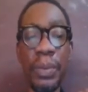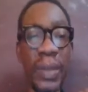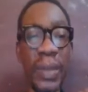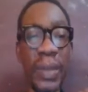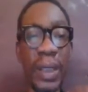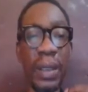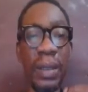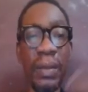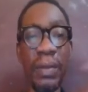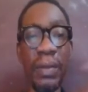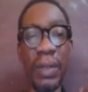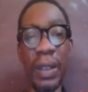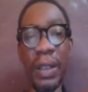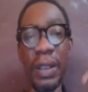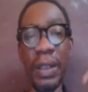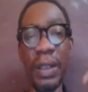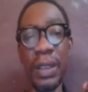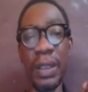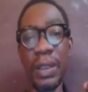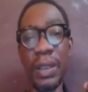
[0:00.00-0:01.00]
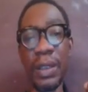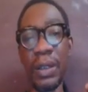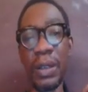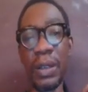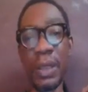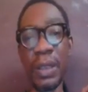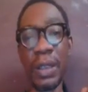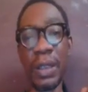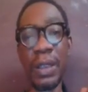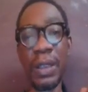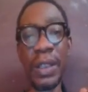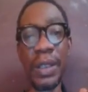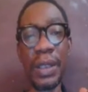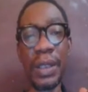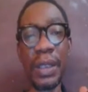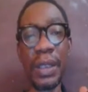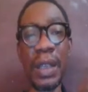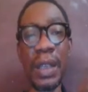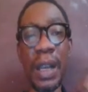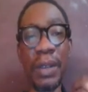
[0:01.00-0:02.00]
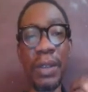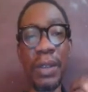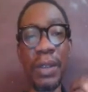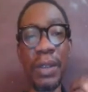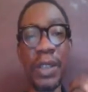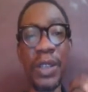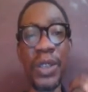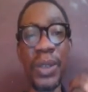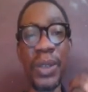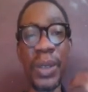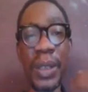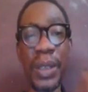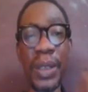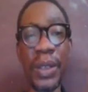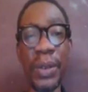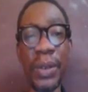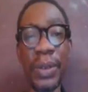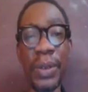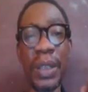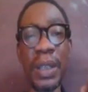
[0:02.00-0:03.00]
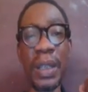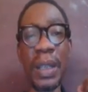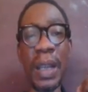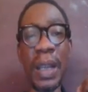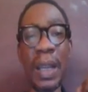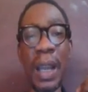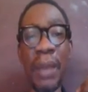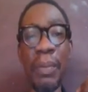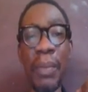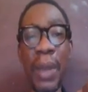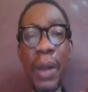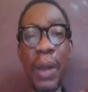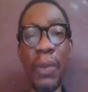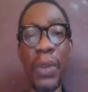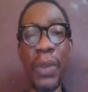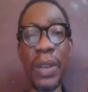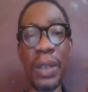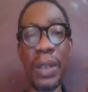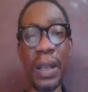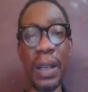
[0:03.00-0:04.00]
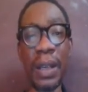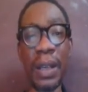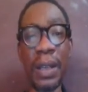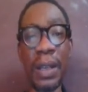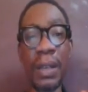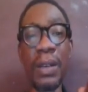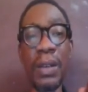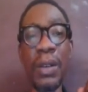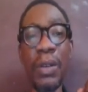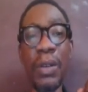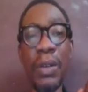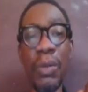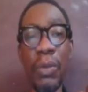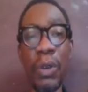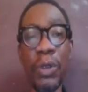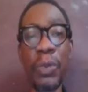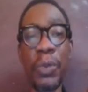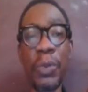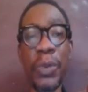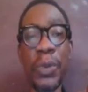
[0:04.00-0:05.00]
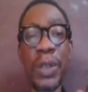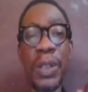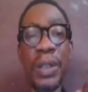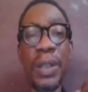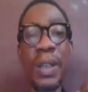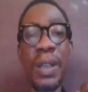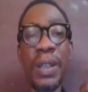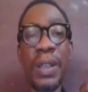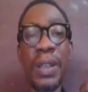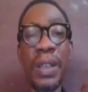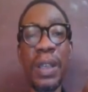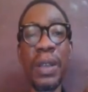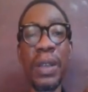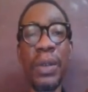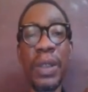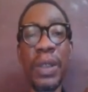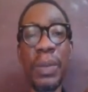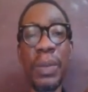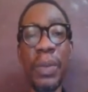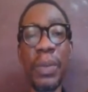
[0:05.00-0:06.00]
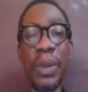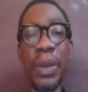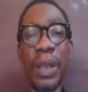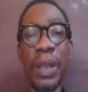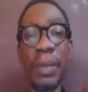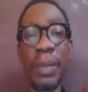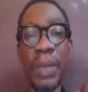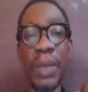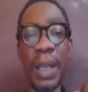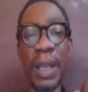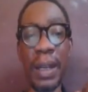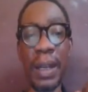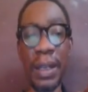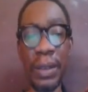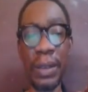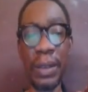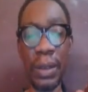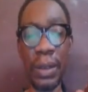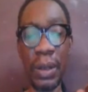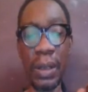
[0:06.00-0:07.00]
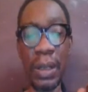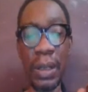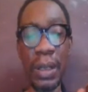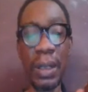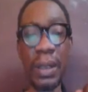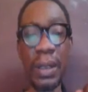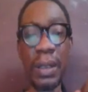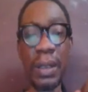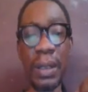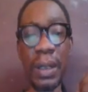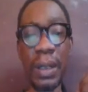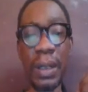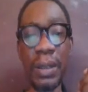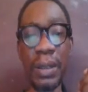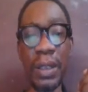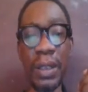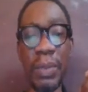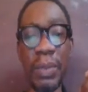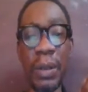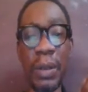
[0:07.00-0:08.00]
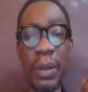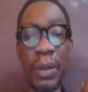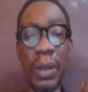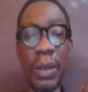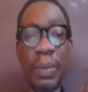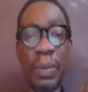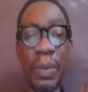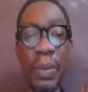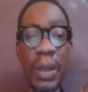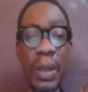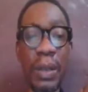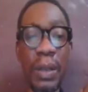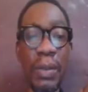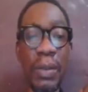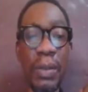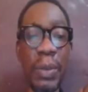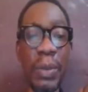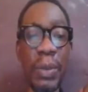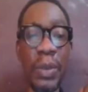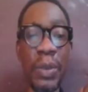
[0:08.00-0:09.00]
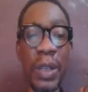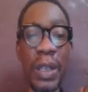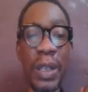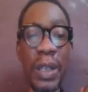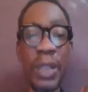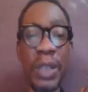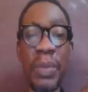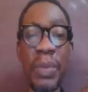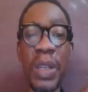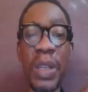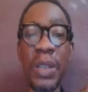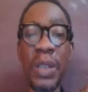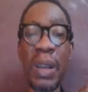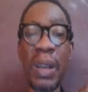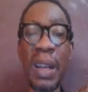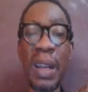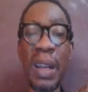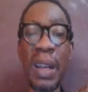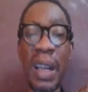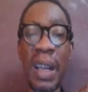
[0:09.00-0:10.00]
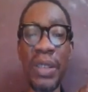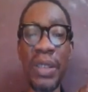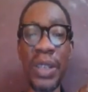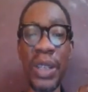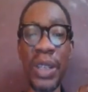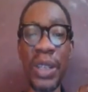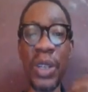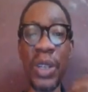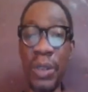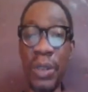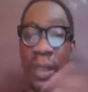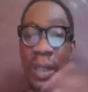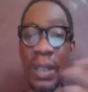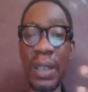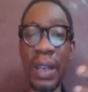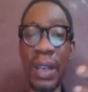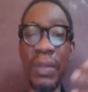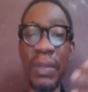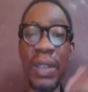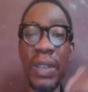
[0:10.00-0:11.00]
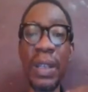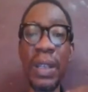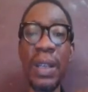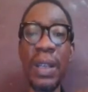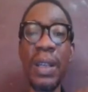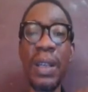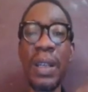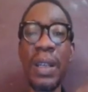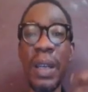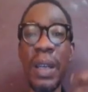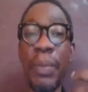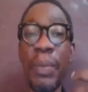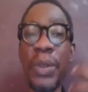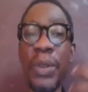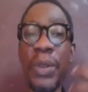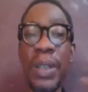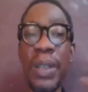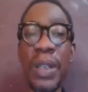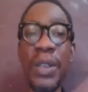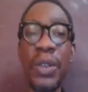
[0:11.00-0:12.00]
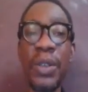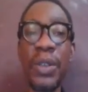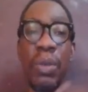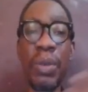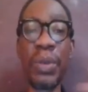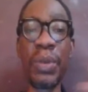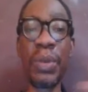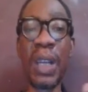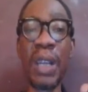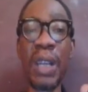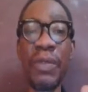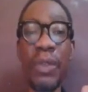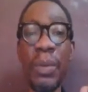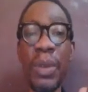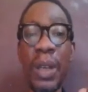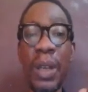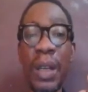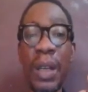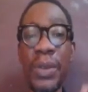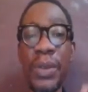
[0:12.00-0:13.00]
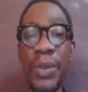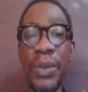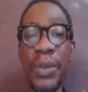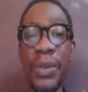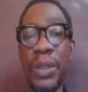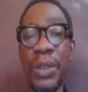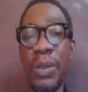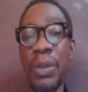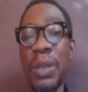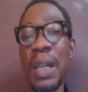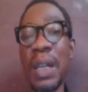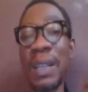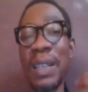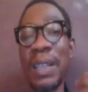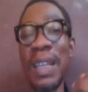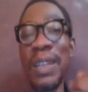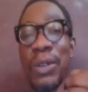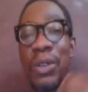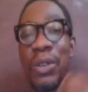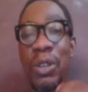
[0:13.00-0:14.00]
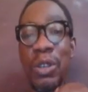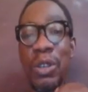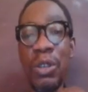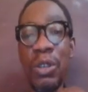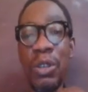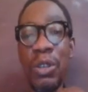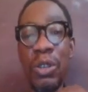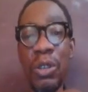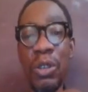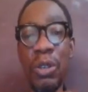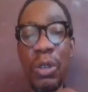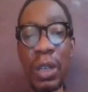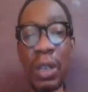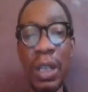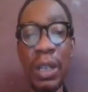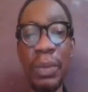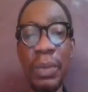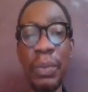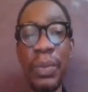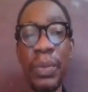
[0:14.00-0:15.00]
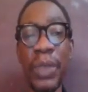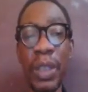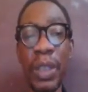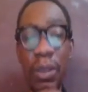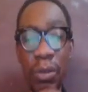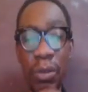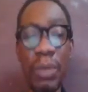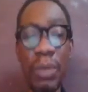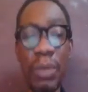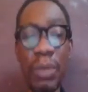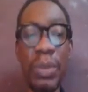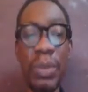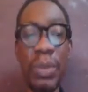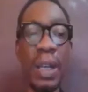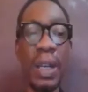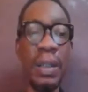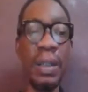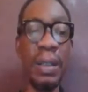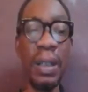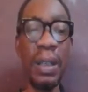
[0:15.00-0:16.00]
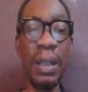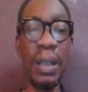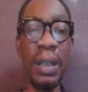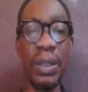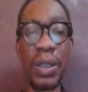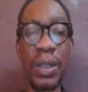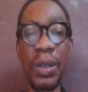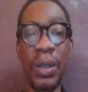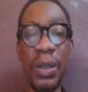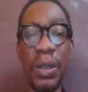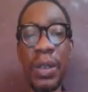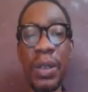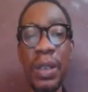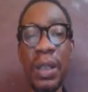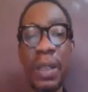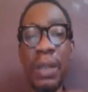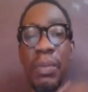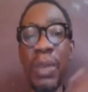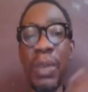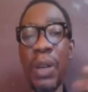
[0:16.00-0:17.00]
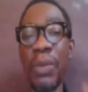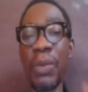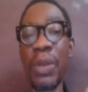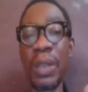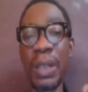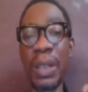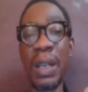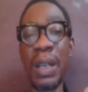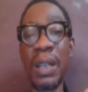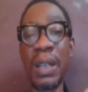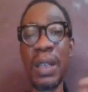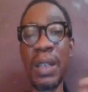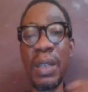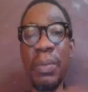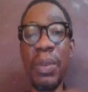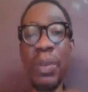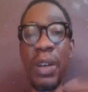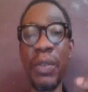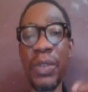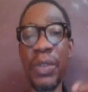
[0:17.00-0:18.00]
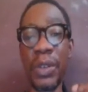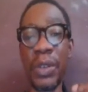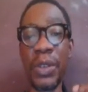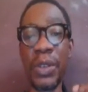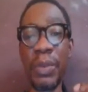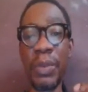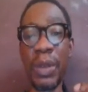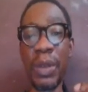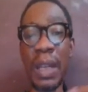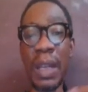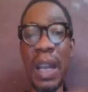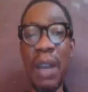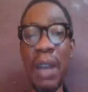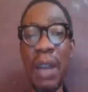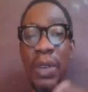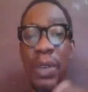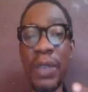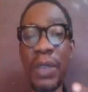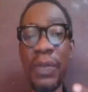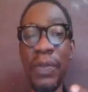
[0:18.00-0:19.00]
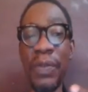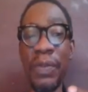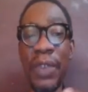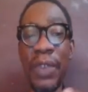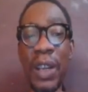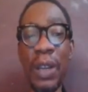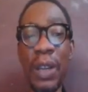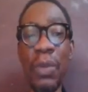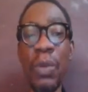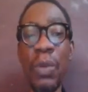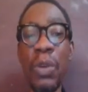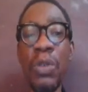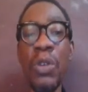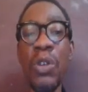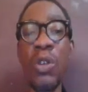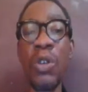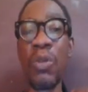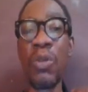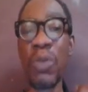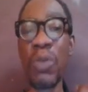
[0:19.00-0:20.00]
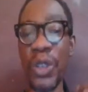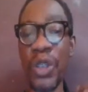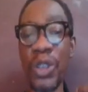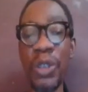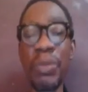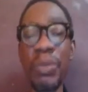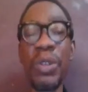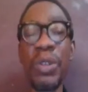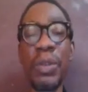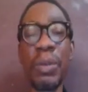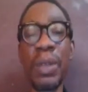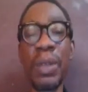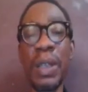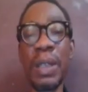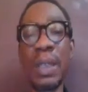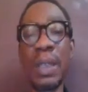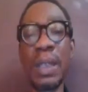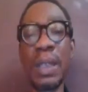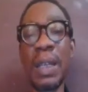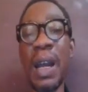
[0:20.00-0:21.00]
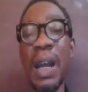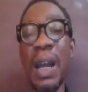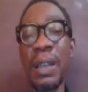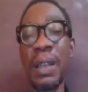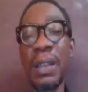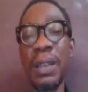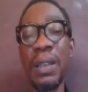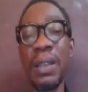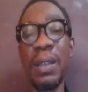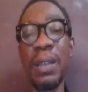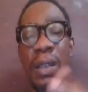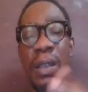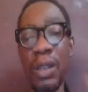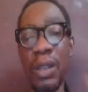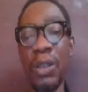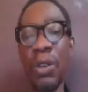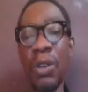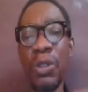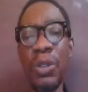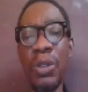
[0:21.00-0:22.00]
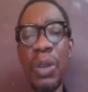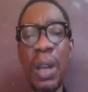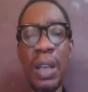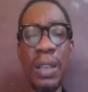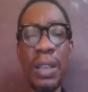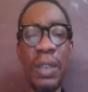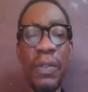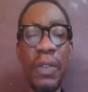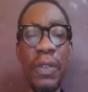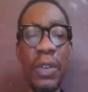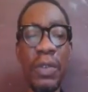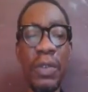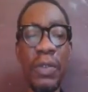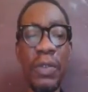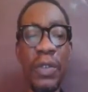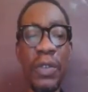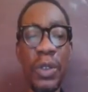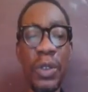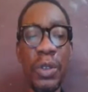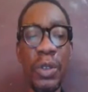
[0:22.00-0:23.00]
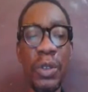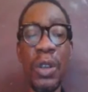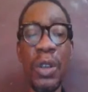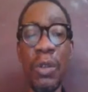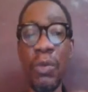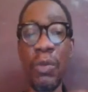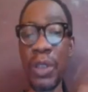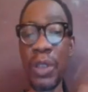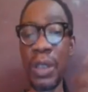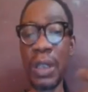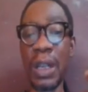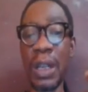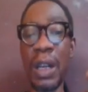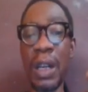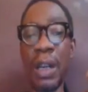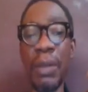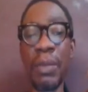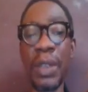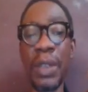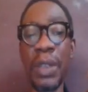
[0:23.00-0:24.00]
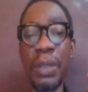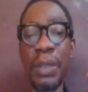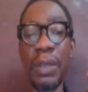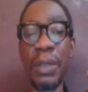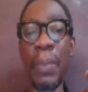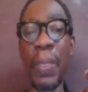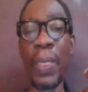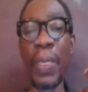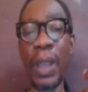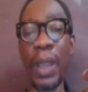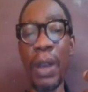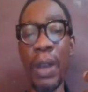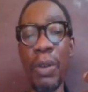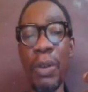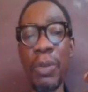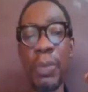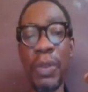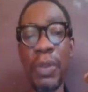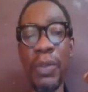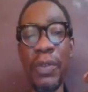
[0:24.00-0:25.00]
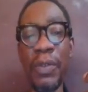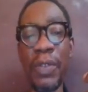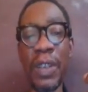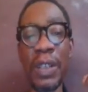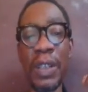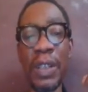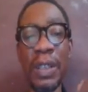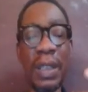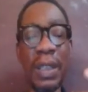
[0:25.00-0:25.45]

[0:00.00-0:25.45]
Finally, third on our list is actually the security and malware scan WordPress security plugin by CleanTalk. Now, this particular plugin is based on cloud security service that protects your website from a land threat so that it does not slow down your website. Now, security and malware scan is a powerful security plugin, and with this firewall, will stop you from getting hacked. It also has the following features, which the WordFence